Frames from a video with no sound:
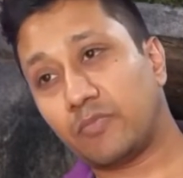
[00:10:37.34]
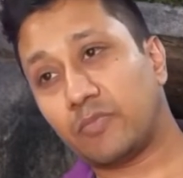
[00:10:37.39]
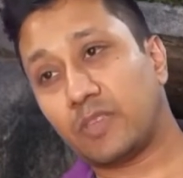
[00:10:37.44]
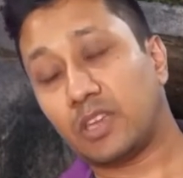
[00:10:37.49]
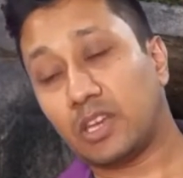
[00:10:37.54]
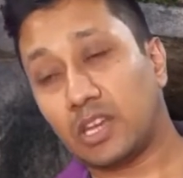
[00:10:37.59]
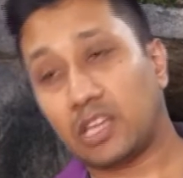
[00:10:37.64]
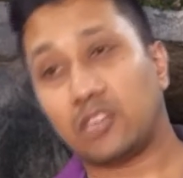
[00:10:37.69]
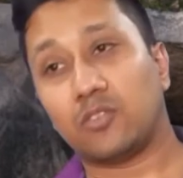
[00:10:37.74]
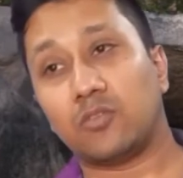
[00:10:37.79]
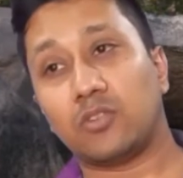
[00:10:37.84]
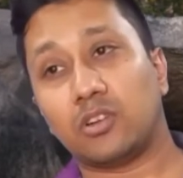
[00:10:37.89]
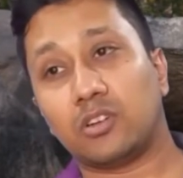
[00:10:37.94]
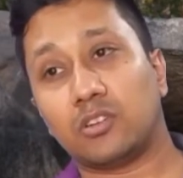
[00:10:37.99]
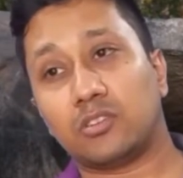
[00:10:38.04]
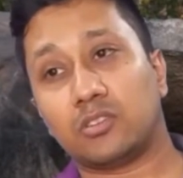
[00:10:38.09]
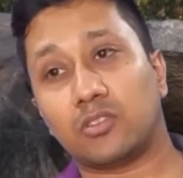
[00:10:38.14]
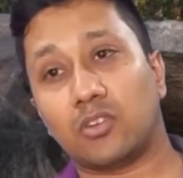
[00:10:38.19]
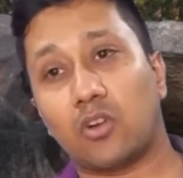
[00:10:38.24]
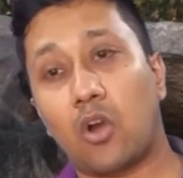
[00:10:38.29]
in other
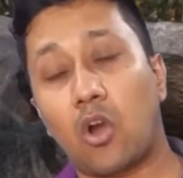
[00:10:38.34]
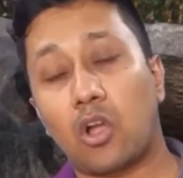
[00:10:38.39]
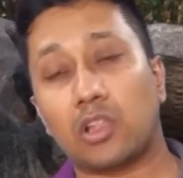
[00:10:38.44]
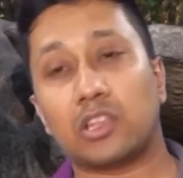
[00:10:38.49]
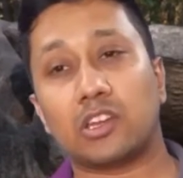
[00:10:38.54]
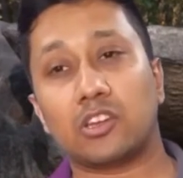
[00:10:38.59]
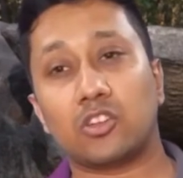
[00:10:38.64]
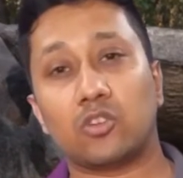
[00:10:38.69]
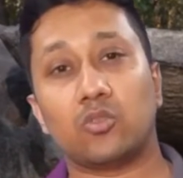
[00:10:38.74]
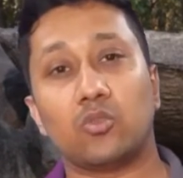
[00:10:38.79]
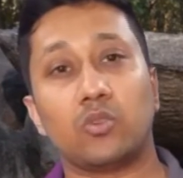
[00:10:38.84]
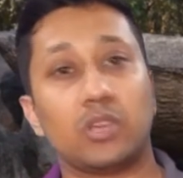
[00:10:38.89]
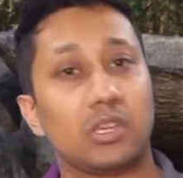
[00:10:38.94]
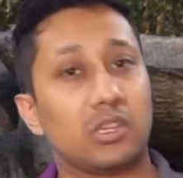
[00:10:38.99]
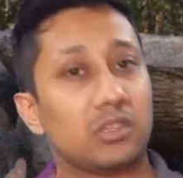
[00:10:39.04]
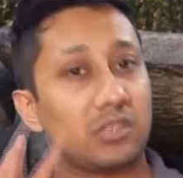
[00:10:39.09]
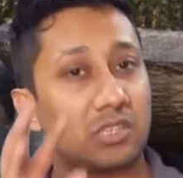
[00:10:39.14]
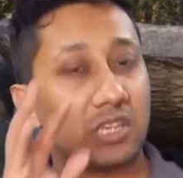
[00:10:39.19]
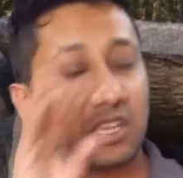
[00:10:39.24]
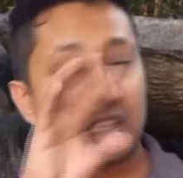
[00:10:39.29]
words, all that you're doing
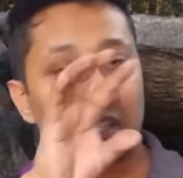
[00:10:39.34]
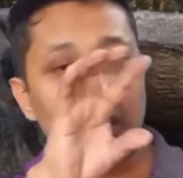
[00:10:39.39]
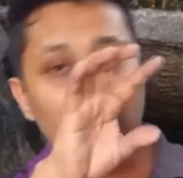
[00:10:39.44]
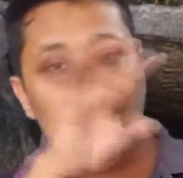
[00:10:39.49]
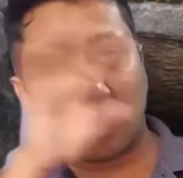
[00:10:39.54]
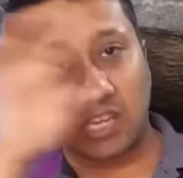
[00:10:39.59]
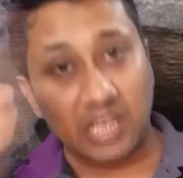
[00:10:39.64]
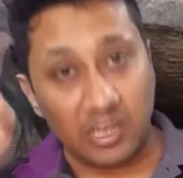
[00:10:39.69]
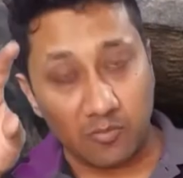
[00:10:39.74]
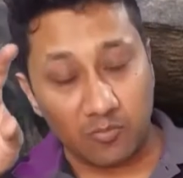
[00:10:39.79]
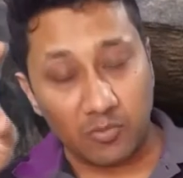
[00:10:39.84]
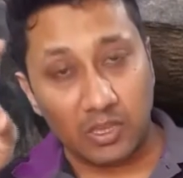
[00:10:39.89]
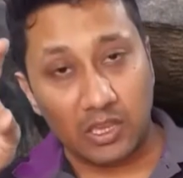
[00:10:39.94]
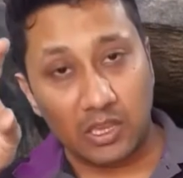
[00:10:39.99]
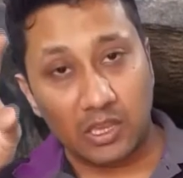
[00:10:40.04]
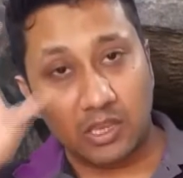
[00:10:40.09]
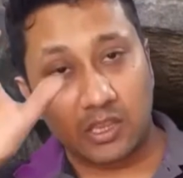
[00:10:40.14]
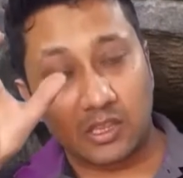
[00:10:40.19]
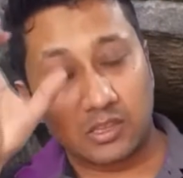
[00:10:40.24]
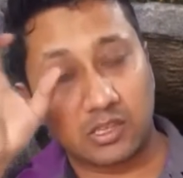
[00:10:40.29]
is changing the name,
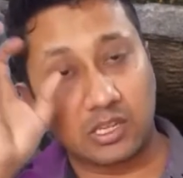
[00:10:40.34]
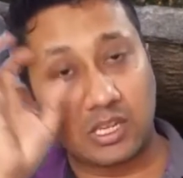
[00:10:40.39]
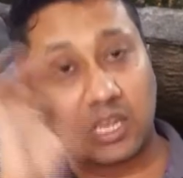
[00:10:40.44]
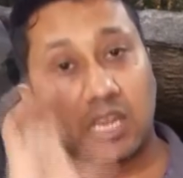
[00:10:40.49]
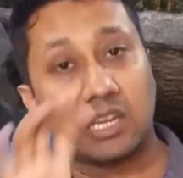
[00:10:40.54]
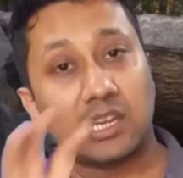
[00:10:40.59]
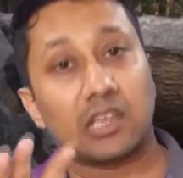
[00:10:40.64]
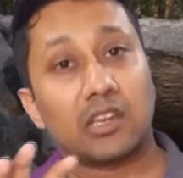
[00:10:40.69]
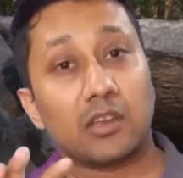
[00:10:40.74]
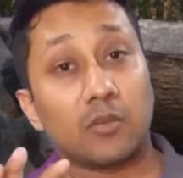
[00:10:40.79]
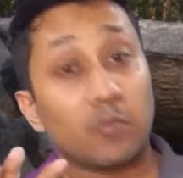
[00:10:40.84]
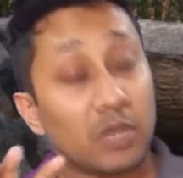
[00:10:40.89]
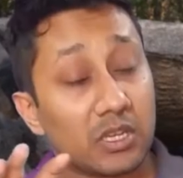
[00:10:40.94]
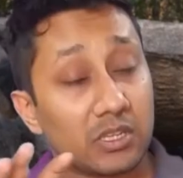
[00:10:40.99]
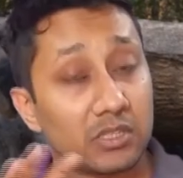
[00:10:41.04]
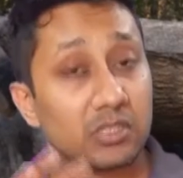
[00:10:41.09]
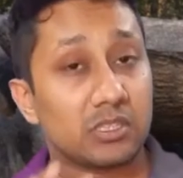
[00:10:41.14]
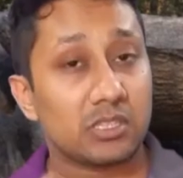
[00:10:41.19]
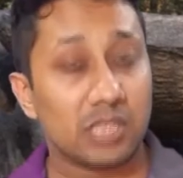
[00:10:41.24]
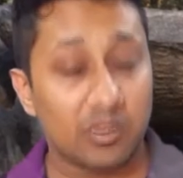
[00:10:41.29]
the data
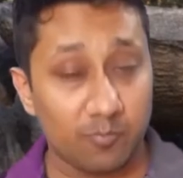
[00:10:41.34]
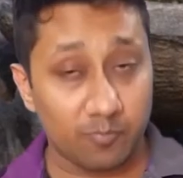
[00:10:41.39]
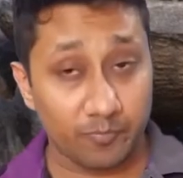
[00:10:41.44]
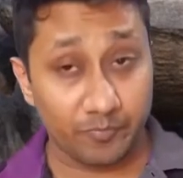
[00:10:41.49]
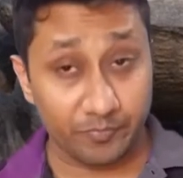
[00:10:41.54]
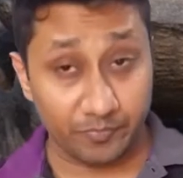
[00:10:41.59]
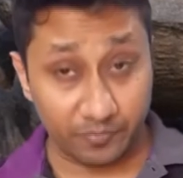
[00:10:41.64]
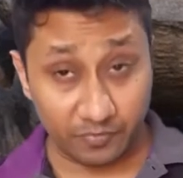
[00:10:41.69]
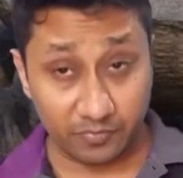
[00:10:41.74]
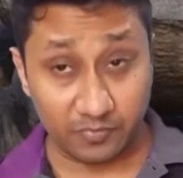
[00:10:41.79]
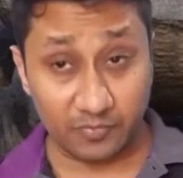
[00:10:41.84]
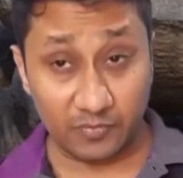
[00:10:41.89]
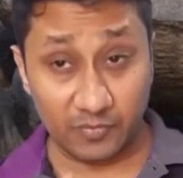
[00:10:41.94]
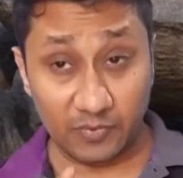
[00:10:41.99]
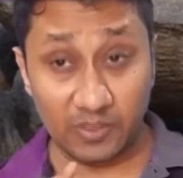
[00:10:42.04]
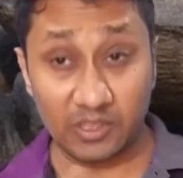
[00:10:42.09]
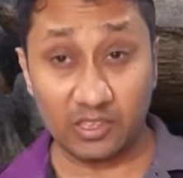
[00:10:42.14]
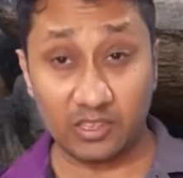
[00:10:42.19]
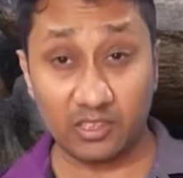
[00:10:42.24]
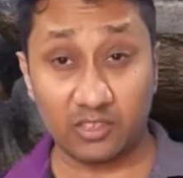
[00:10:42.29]
remains the same.
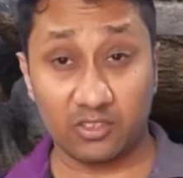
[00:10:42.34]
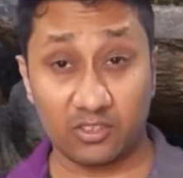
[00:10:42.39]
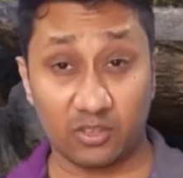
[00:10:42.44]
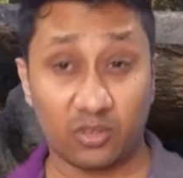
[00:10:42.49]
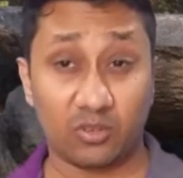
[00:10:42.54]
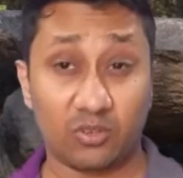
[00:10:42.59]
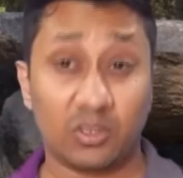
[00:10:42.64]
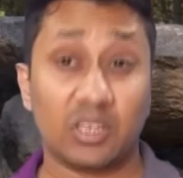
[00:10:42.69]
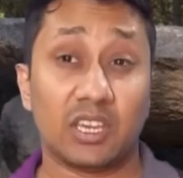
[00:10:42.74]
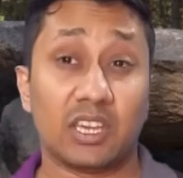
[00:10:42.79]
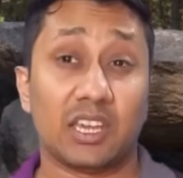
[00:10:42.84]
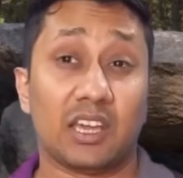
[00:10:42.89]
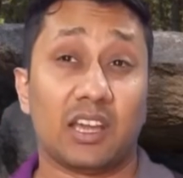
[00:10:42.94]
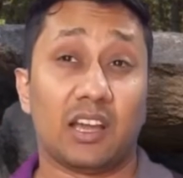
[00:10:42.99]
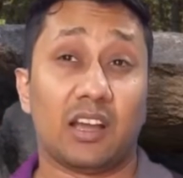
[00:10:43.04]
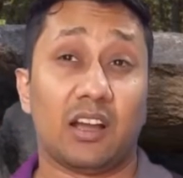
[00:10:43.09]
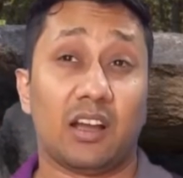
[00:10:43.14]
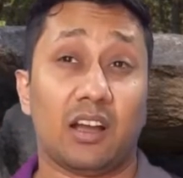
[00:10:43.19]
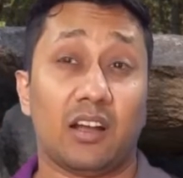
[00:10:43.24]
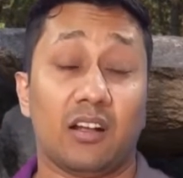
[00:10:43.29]
So
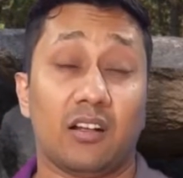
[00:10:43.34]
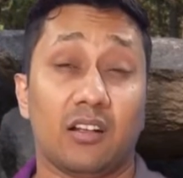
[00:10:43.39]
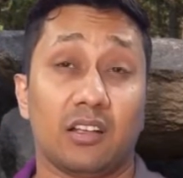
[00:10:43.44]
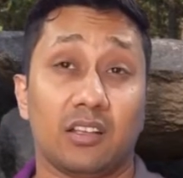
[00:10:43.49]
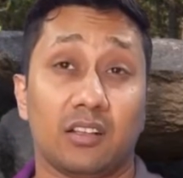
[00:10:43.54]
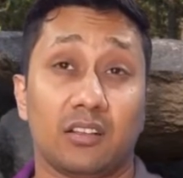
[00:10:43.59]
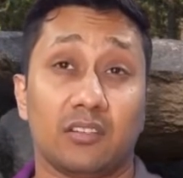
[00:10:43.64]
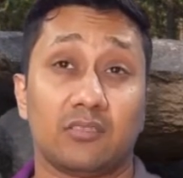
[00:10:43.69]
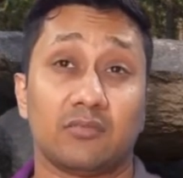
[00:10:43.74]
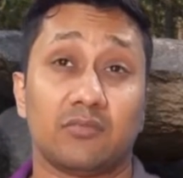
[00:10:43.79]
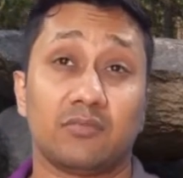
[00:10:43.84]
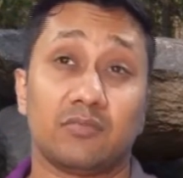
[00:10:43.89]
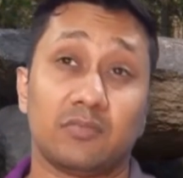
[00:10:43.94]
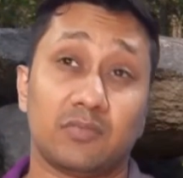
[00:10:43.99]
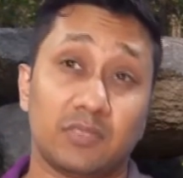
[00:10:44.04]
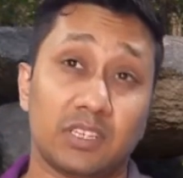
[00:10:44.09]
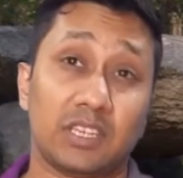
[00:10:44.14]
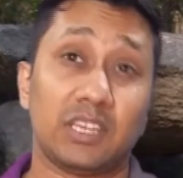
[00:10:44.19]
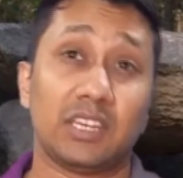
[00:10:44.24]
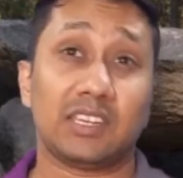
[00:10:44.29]

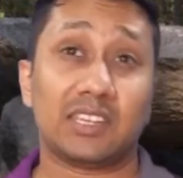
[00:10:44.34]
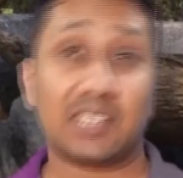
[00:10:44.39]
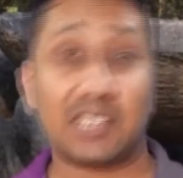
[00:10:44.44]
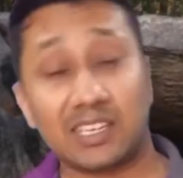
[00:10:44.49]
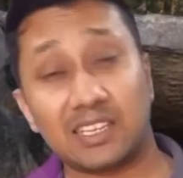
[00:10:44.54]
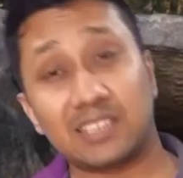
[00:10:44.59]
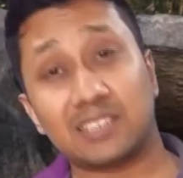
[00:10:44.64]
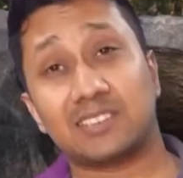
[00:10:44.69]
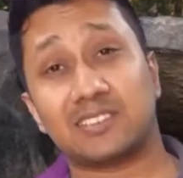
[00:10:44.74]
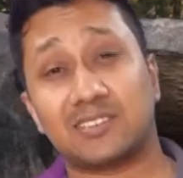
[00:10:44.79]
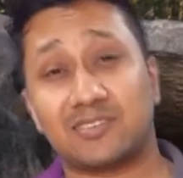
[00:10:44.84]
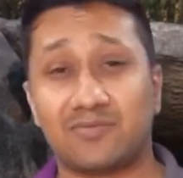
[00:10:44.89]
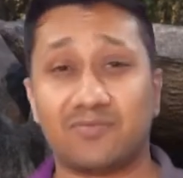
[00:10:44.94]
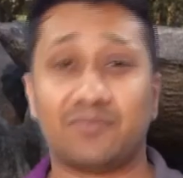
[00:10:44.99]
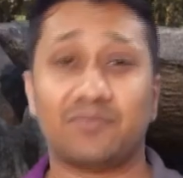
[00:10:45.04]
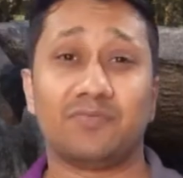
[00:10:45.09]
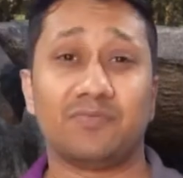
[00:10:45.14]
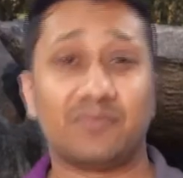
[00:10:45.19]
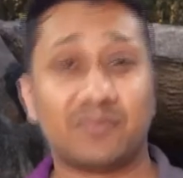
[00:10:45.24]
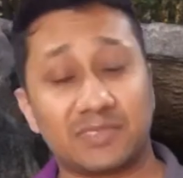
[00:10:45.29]
it is
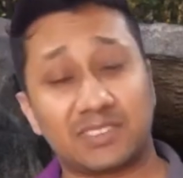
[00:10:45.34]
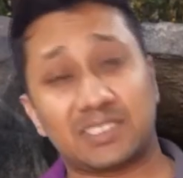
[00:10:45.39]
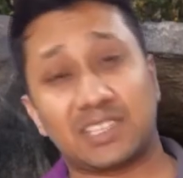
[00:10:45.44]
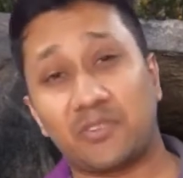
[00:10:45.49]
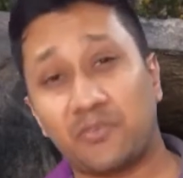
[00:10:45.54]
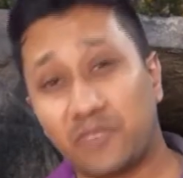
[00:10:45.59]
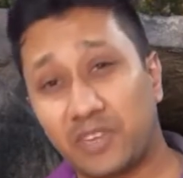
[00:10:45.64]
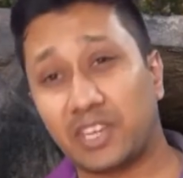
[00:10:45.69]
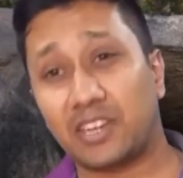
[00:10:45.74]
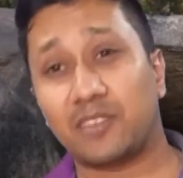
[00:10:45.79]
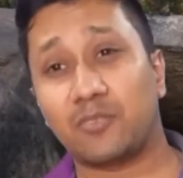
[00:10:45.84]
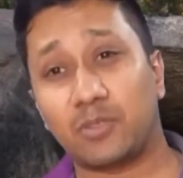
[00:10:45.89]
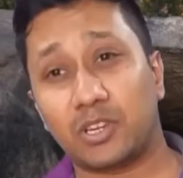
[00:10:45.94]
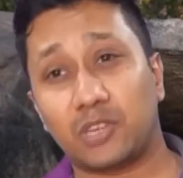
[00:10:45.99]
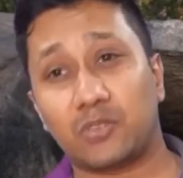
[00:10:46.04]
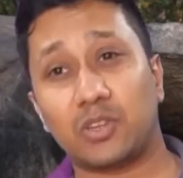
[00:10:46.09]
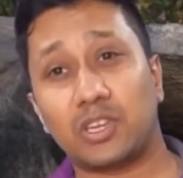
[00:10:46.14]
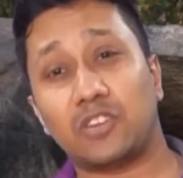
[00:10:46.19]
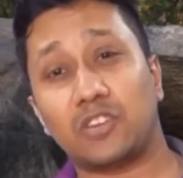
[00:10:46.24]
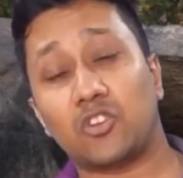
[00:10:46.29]
somewhere in
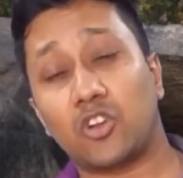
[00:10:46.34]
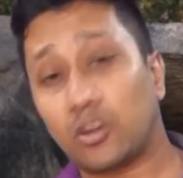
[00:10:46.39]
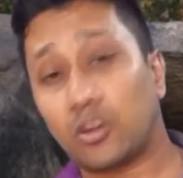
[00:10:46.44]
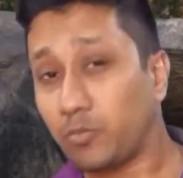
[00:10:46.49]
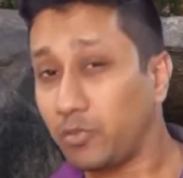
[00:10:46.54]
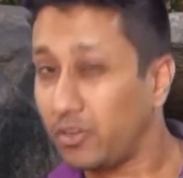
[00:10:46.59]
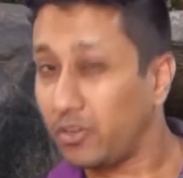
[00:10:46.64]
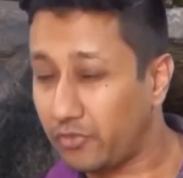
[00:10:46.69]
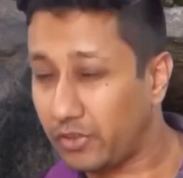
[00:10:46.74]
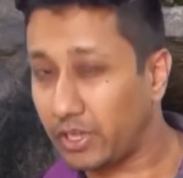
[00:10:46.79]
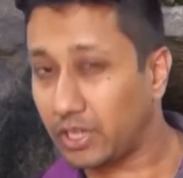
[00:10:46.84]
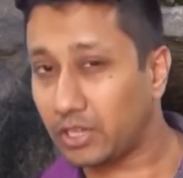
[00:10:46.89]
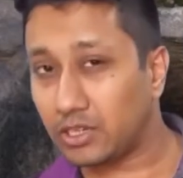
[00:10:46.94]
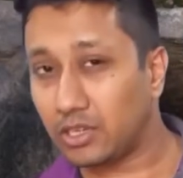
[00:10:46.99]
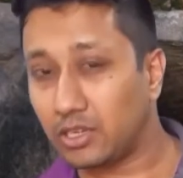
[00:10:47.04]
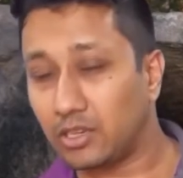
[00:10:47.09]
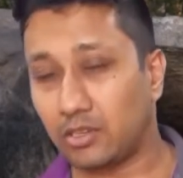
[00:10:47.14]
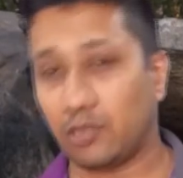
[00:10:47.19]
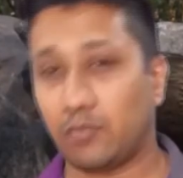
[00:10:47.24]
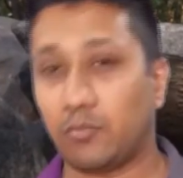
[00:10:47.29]
between, not perfect,
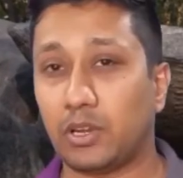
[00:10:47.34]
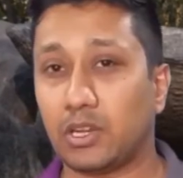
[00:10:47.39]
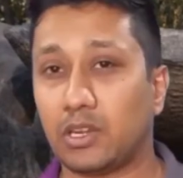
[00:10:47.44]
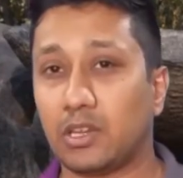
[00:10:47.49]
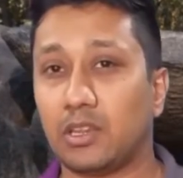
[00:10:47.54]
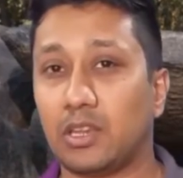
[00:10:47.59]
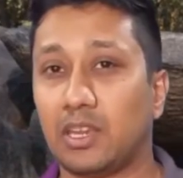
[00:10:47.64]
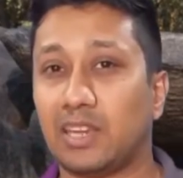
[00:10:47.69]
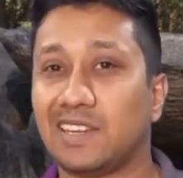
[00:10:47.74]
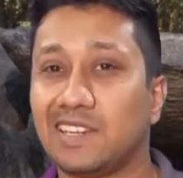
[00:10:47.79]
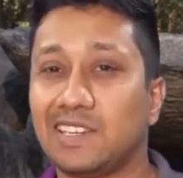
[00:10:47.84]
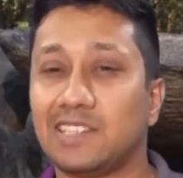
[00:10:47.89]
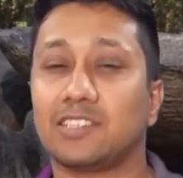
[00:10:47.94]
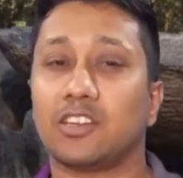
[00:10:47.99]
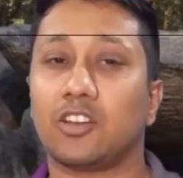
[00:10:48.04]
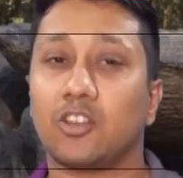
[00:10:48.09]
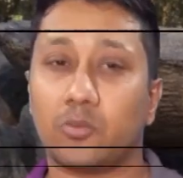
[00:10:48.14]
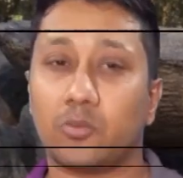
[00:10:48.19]
but at least that